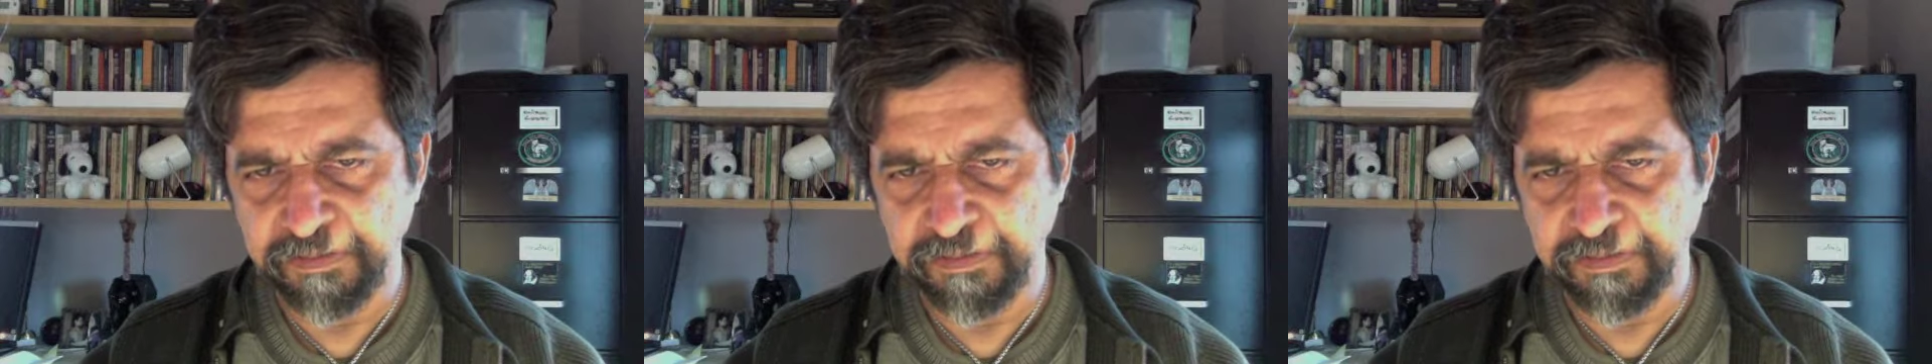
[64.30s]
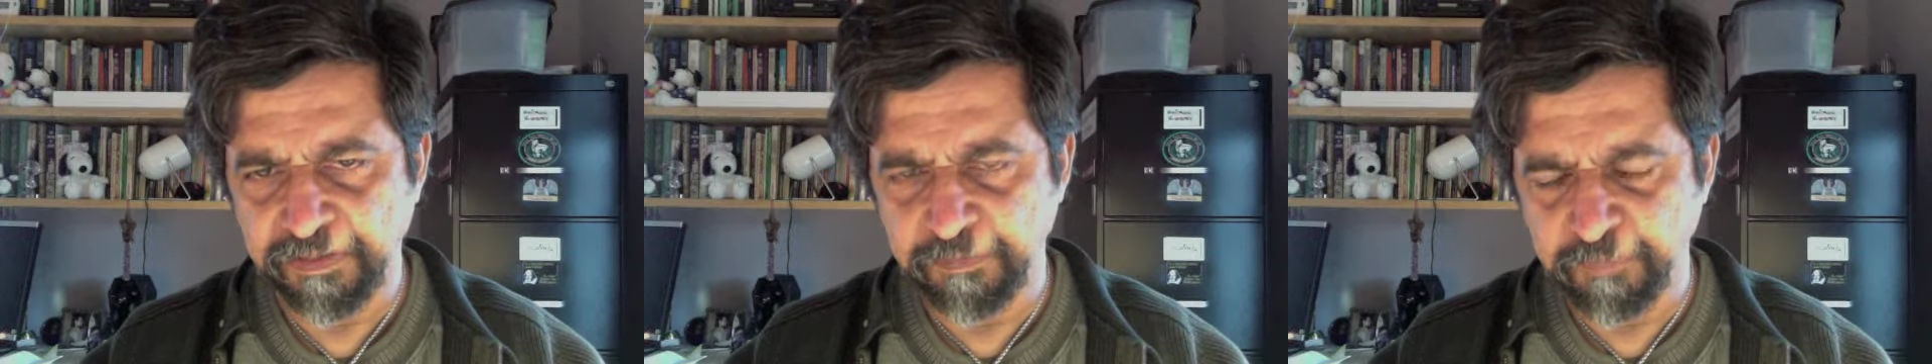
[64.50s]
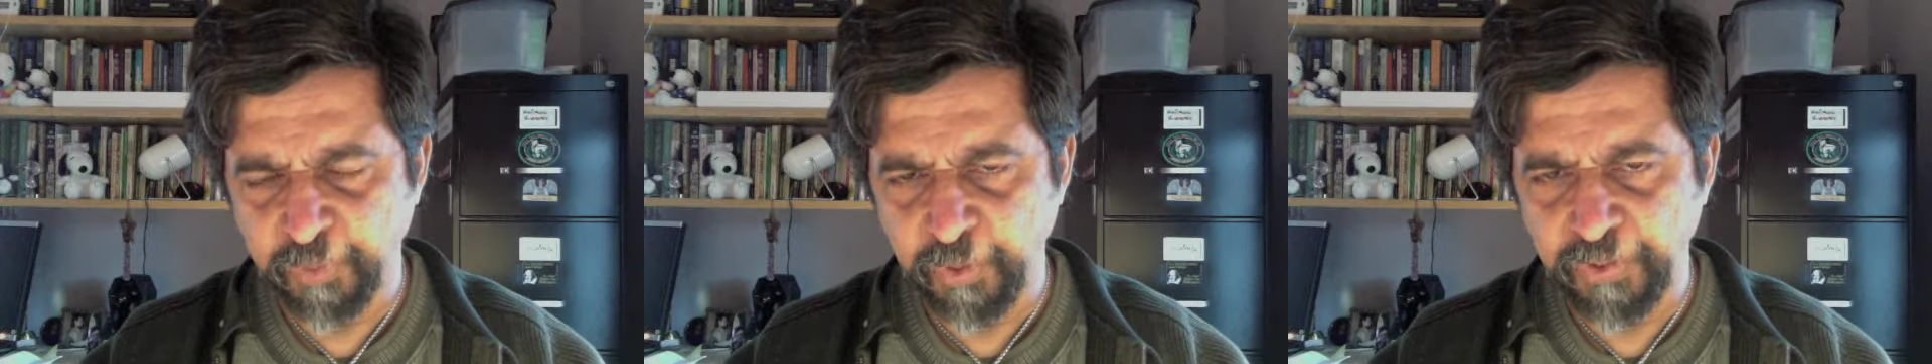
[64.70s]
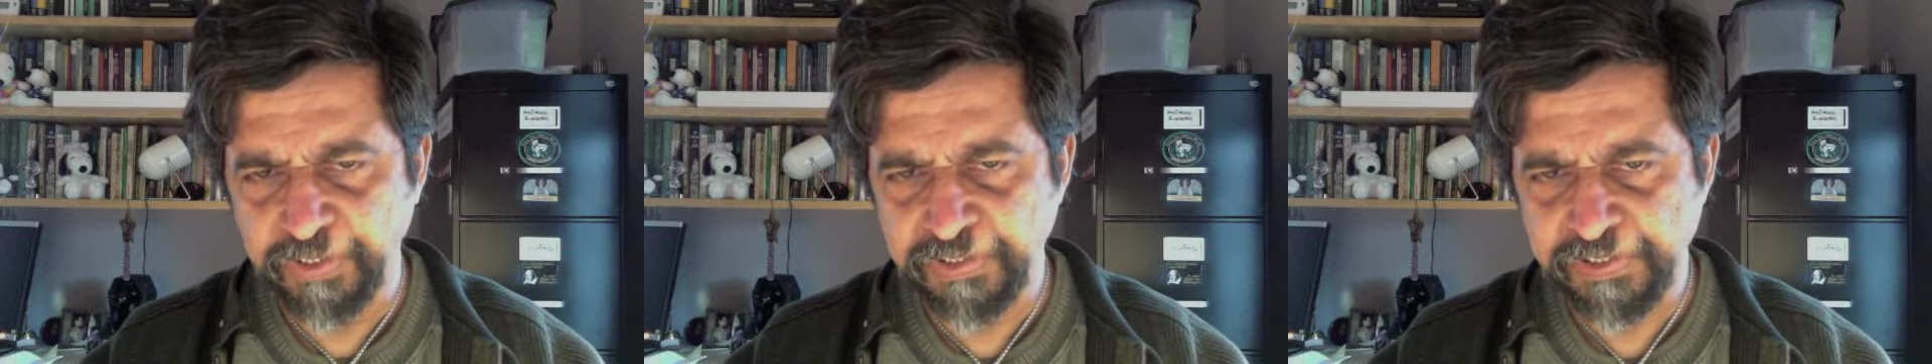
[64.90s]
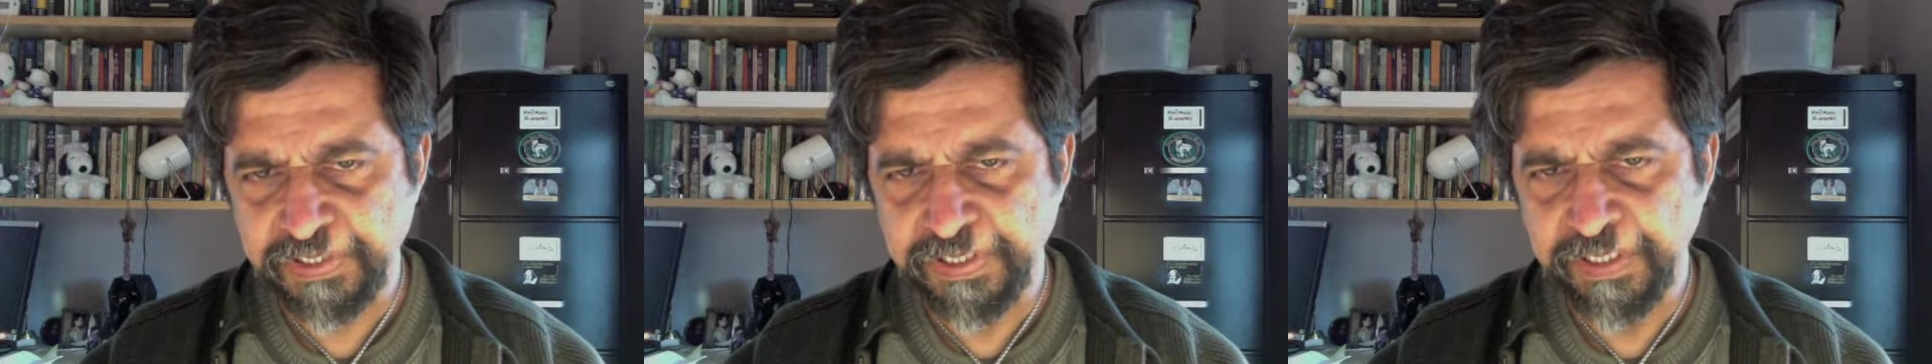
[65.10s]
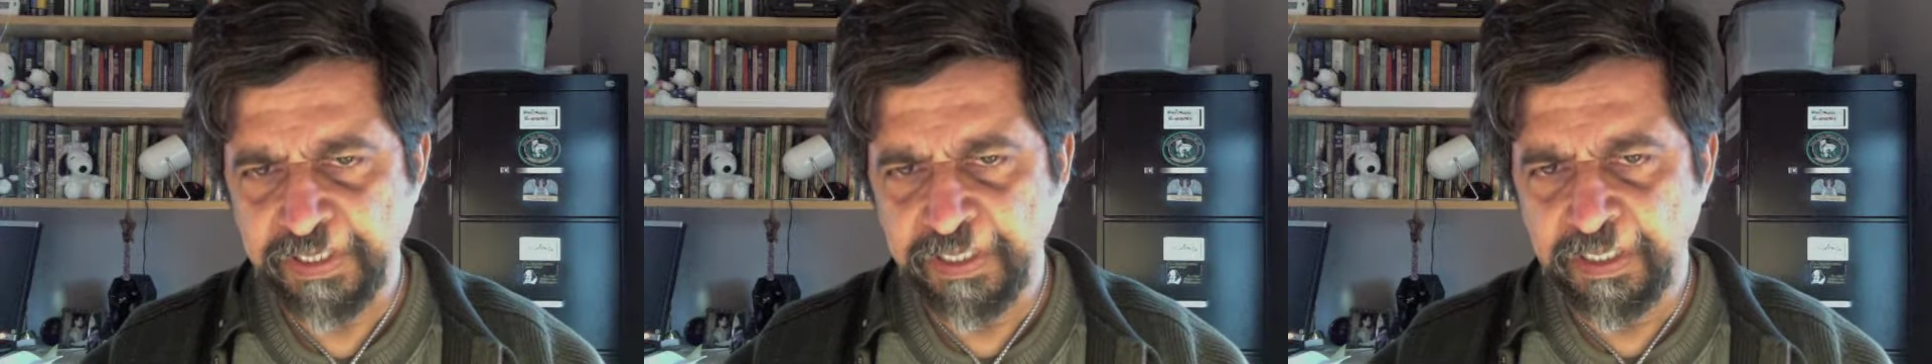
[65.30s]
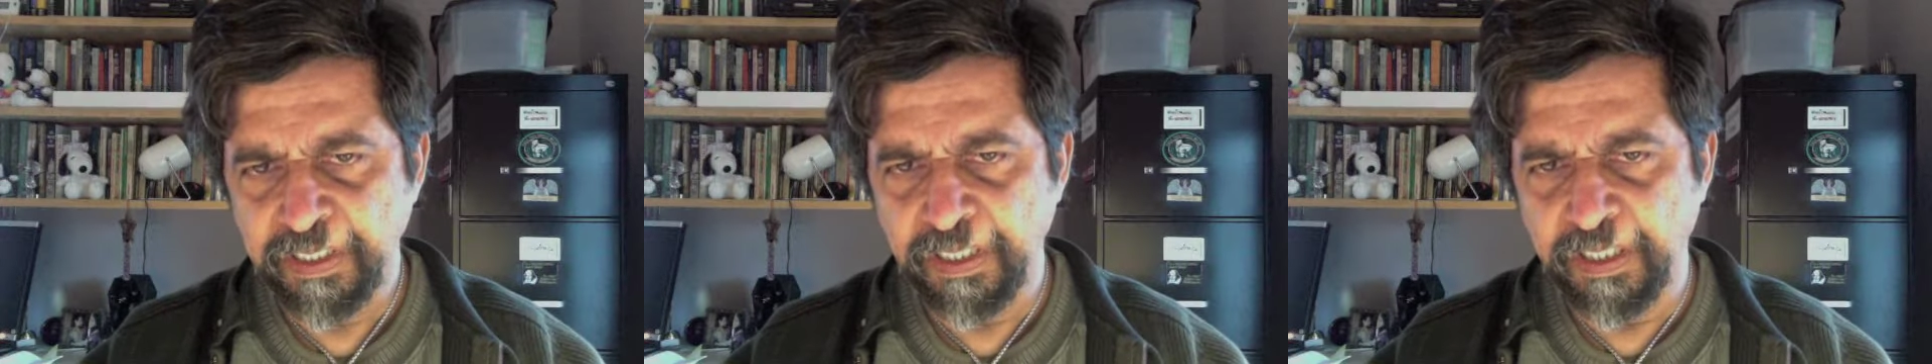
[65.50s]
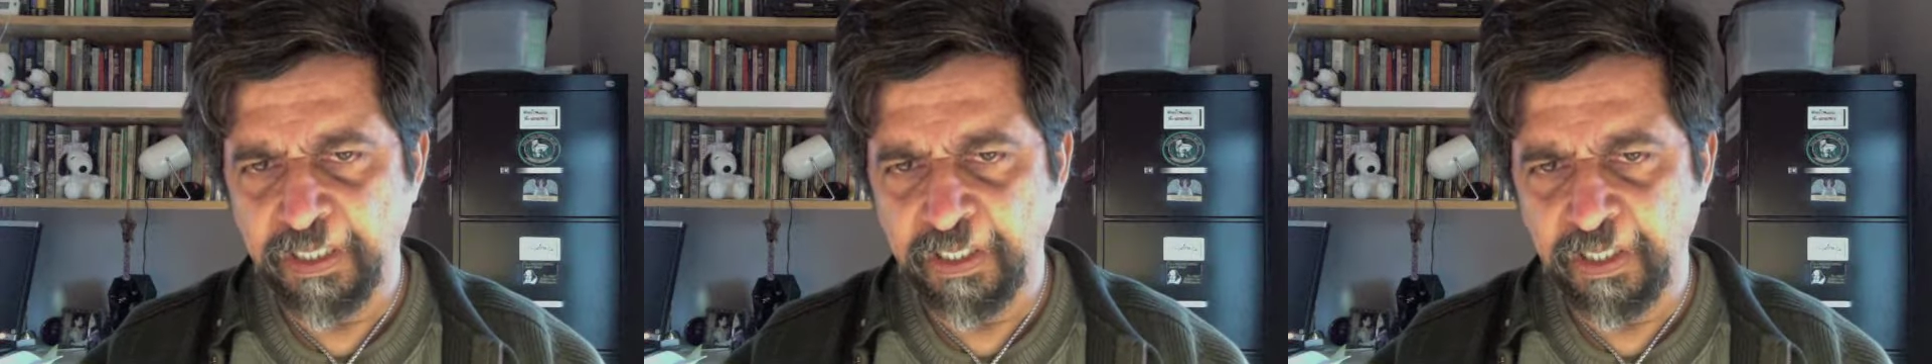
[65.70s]
components
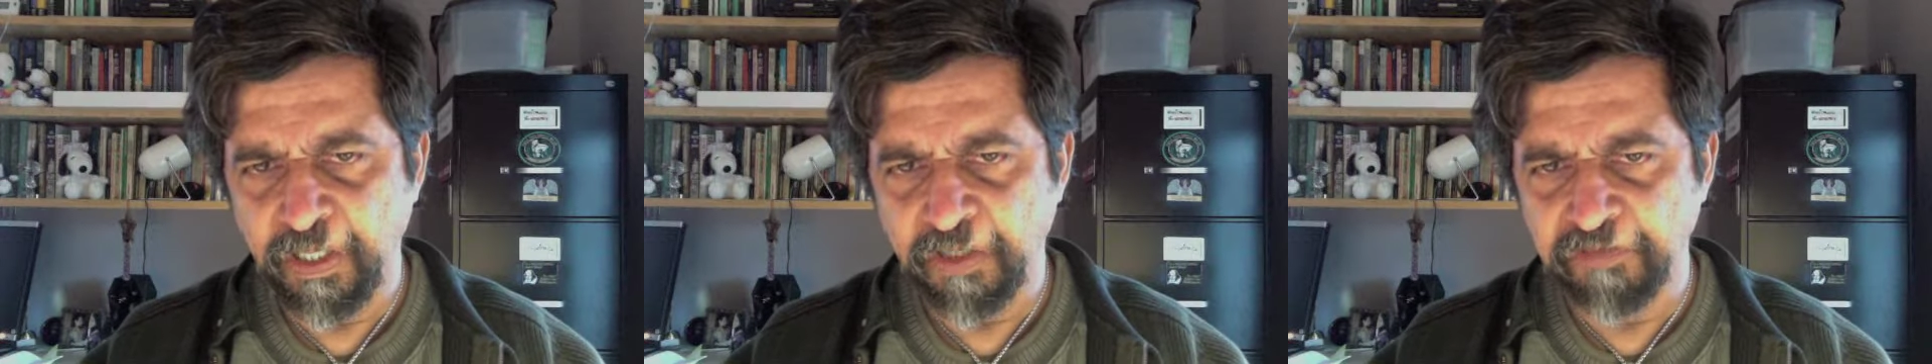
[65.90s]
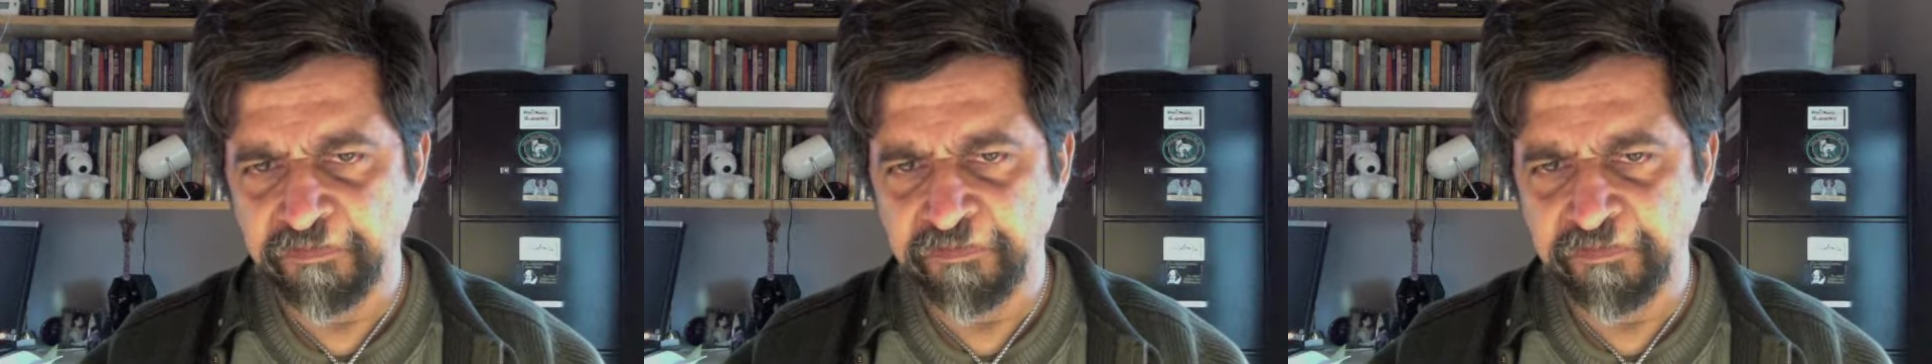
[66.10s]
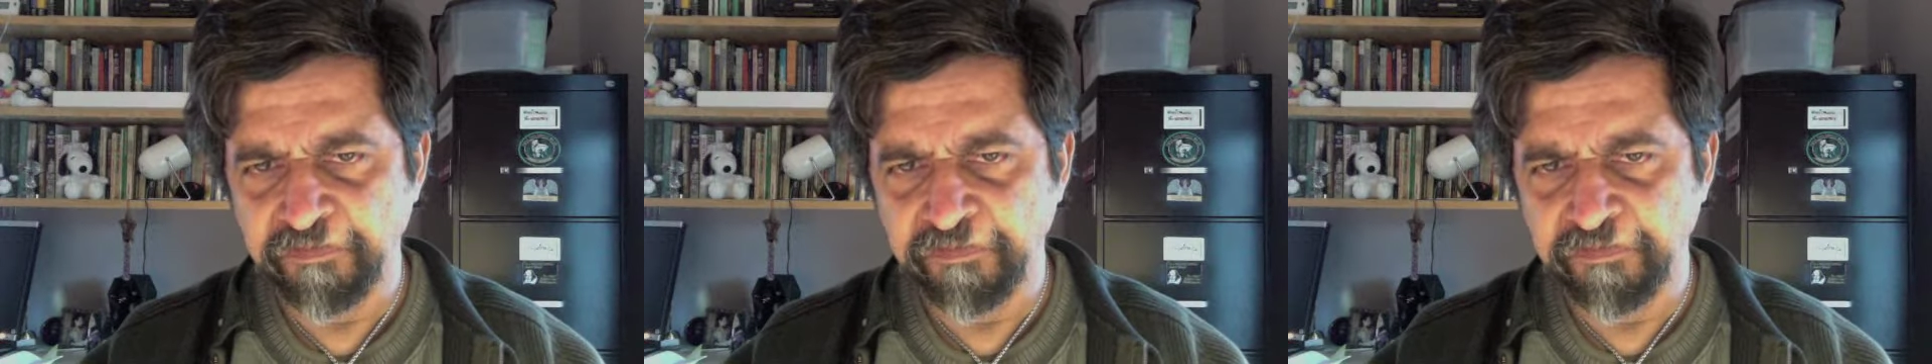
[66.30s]
of